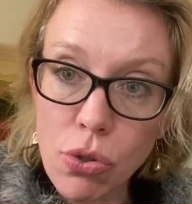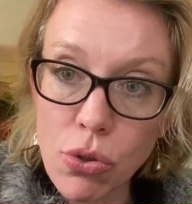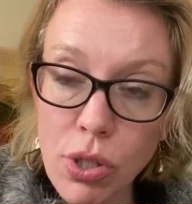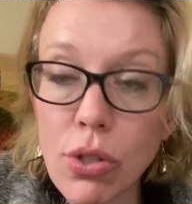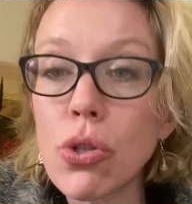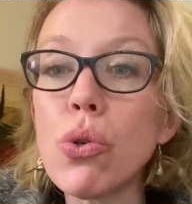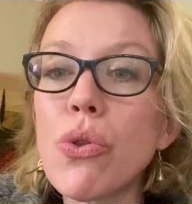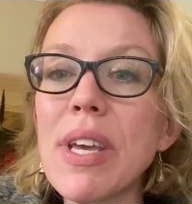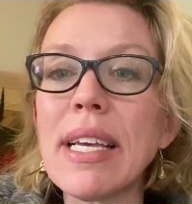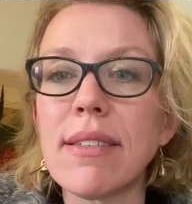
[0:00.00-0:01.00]
just two
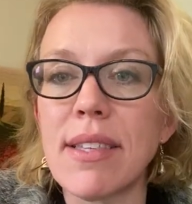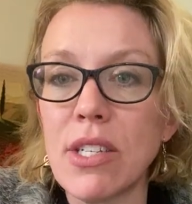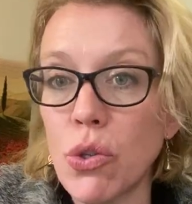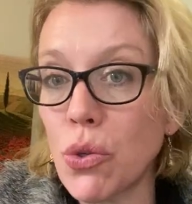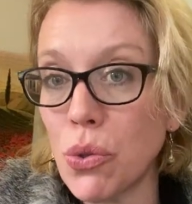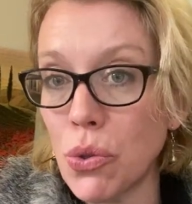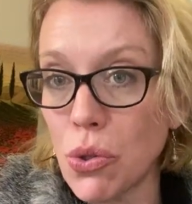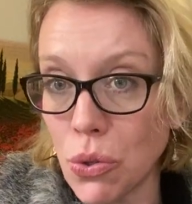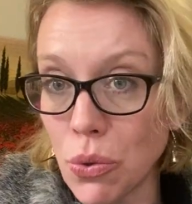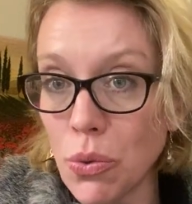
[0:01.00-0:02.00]
things that you could
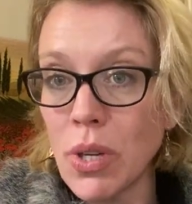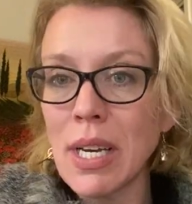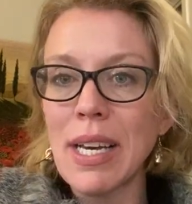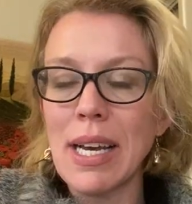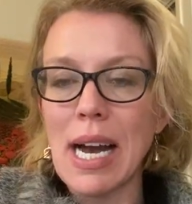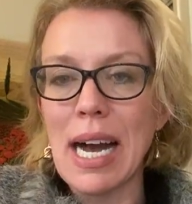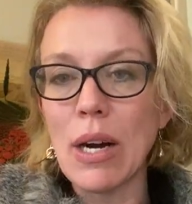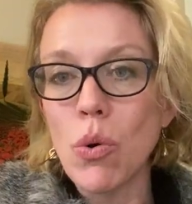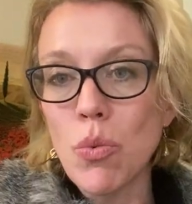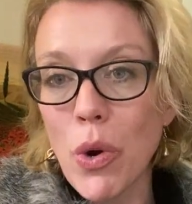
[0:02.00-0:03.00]
do
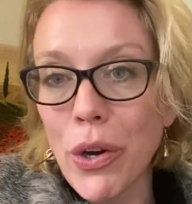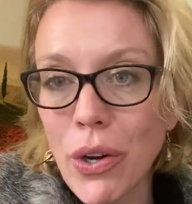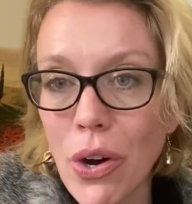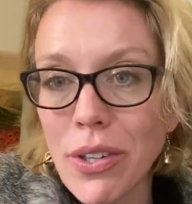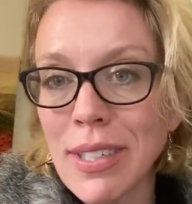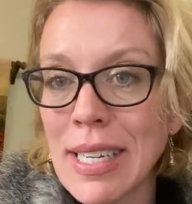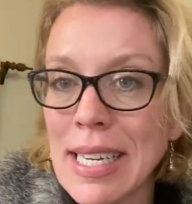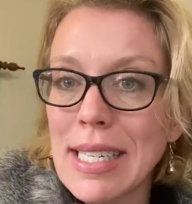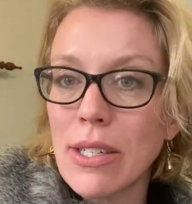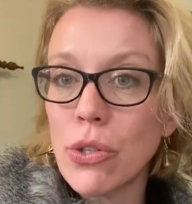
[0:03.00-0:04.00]
or work on
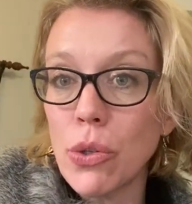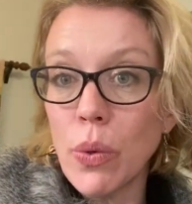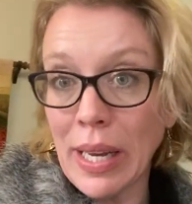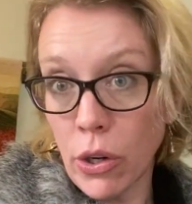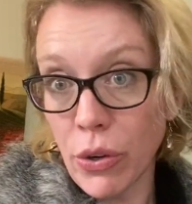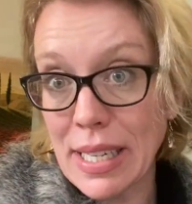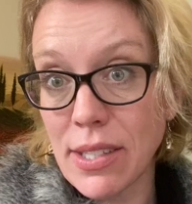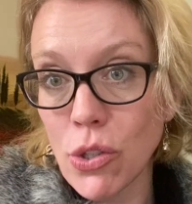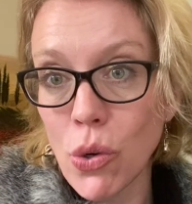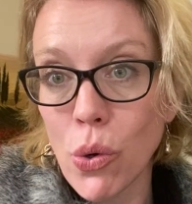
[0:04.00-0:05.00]
to
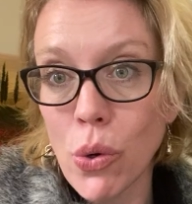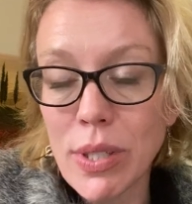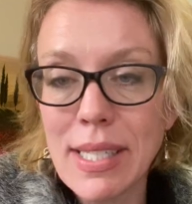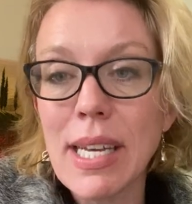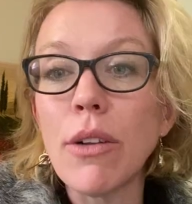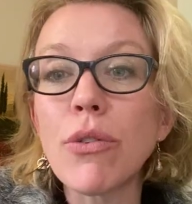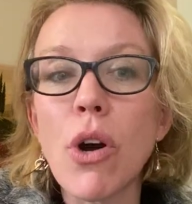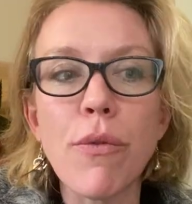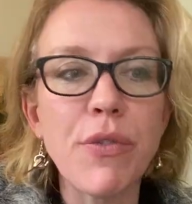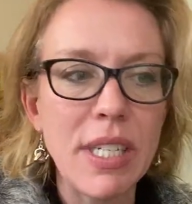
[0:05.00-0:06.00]
increase your
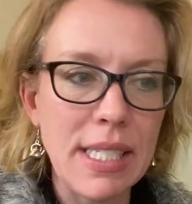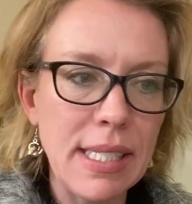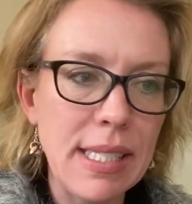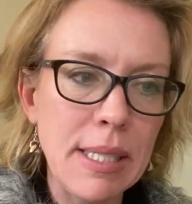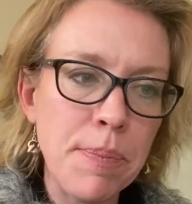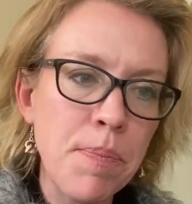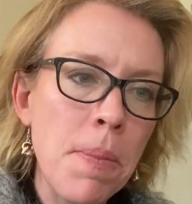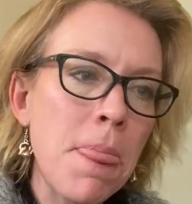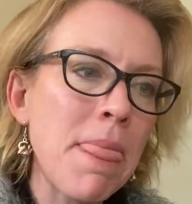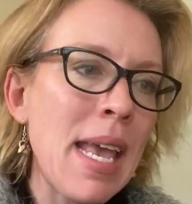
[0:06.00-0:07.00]
self-confidence.
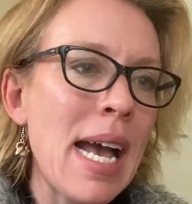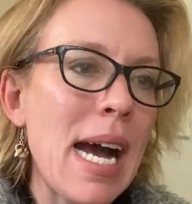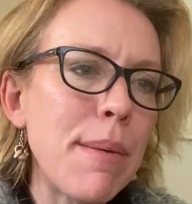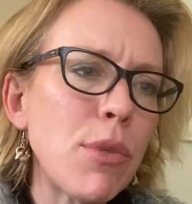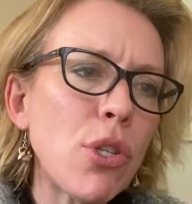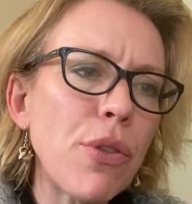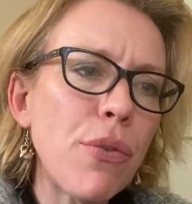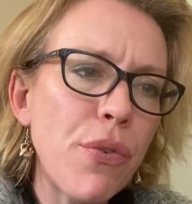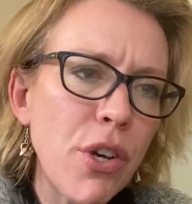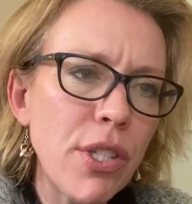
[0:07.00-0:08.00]
So the
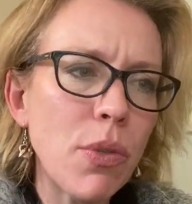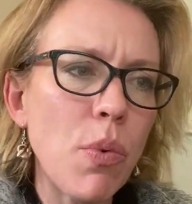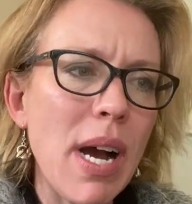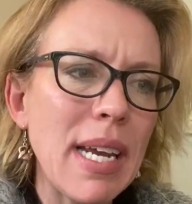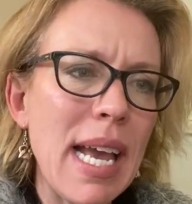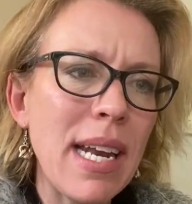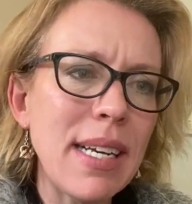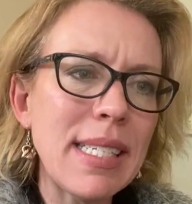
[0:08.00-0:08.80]
first one, and